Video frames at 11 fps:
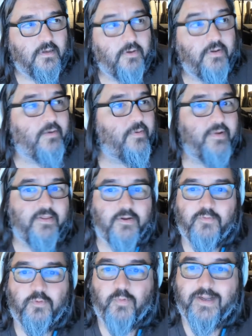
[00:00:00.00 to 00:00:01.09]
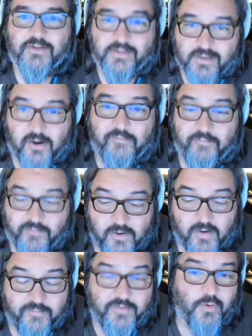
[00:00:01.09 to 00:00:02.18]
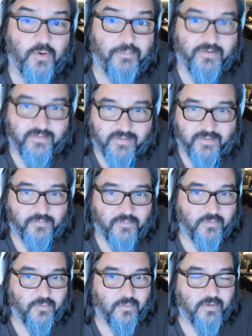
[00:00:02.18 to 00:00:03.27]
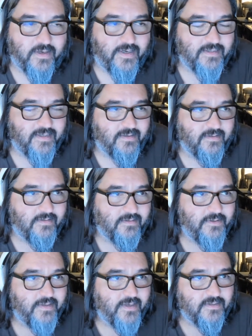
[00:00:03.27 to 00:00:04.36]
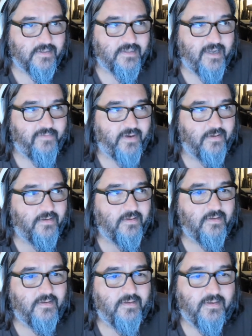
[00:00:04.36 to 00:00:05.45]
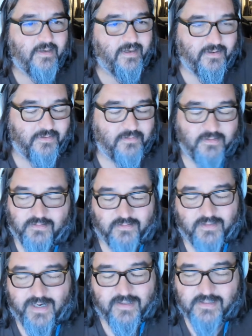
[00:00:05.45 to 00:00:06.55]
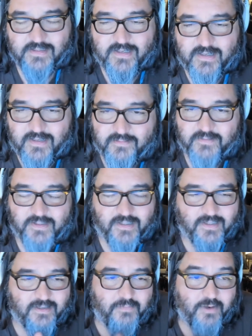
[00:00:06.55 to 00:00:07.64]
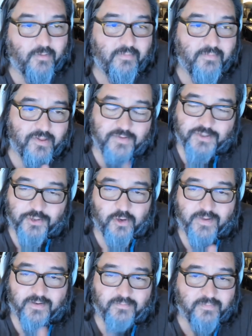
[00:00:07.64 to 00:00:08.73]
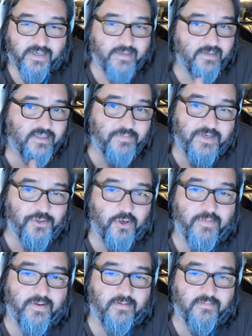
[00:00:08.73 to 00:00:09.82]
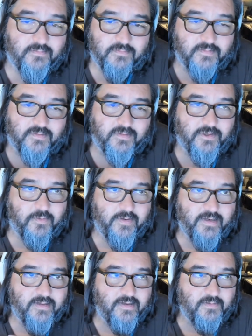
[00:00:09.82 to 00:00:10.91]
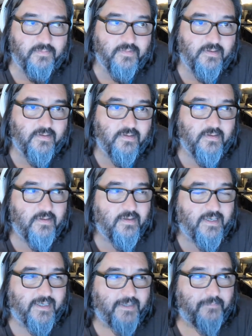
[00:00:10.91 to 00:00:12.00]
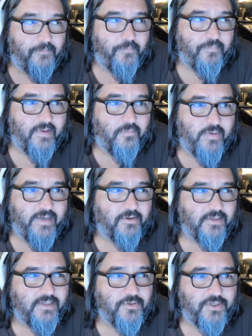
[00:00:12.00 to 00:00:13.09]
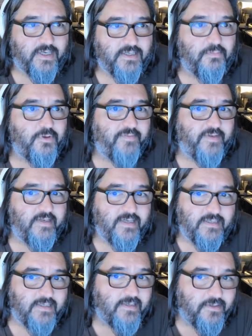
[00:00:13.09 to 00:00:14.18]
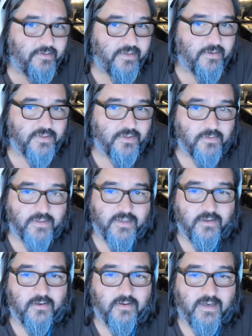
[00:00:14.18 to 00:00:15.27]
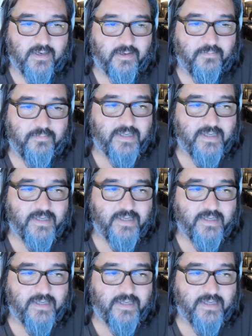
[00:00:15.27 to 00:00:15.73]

Oh yeah, we went there for Rails Conf Europe that we were organizing in 2007, and liked the city. My grandmother is German, but I didn't speak German, or anything. We had also just moved to DC 2 years earlier and